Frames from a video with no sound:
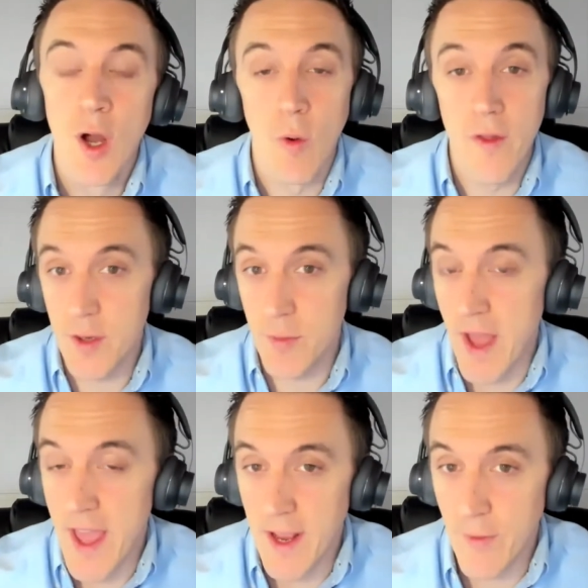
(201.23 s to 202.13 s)
whether you're
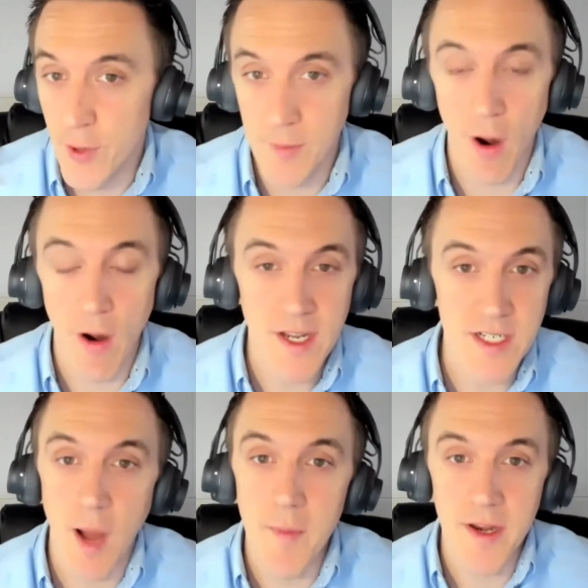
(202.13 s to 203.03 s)
paying third party
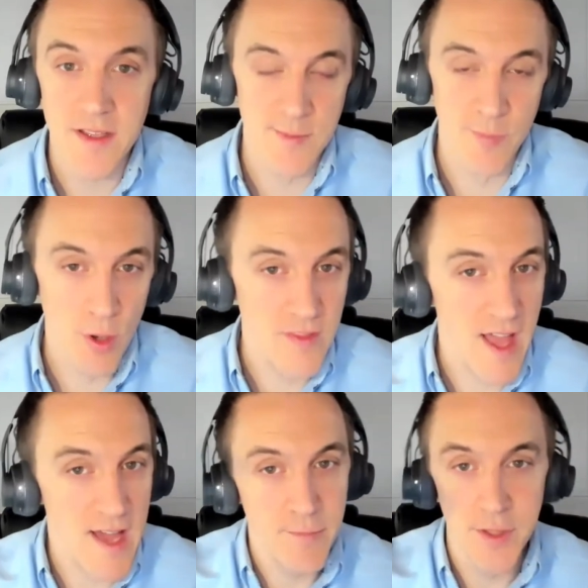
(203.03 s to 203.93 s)
to come in and support
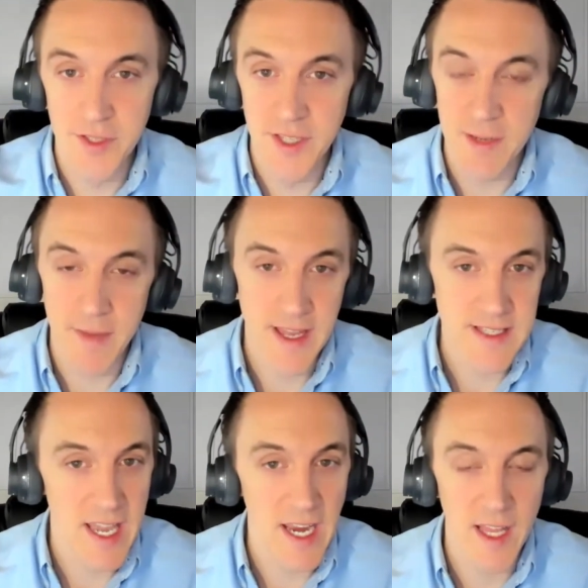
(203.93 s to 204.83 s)
that, build it,
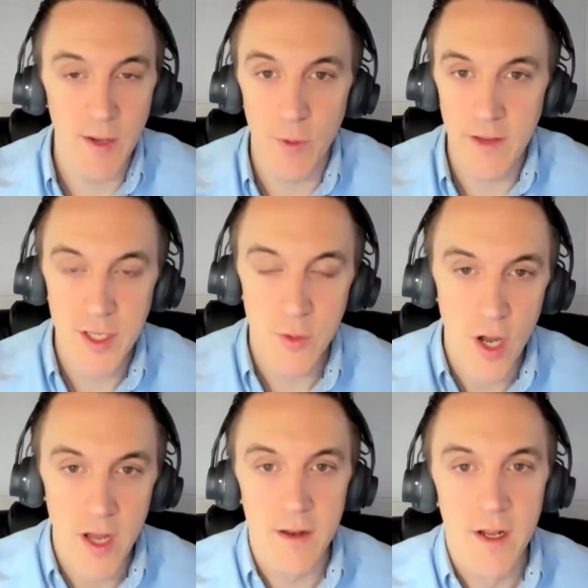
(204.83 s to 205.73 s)
maintain it, whatever you
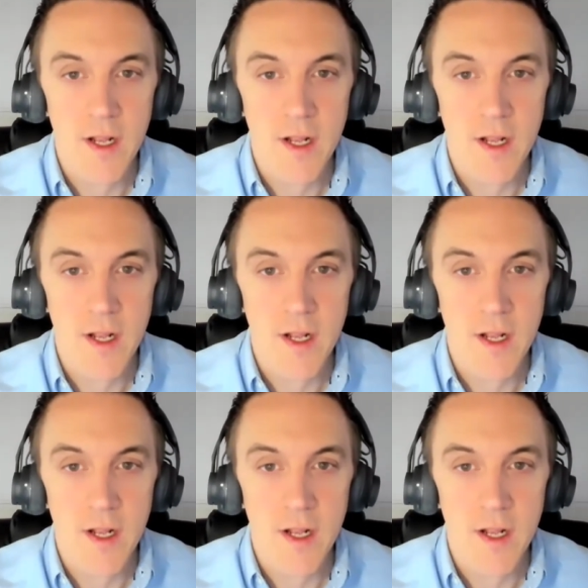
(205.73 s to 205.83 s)
want.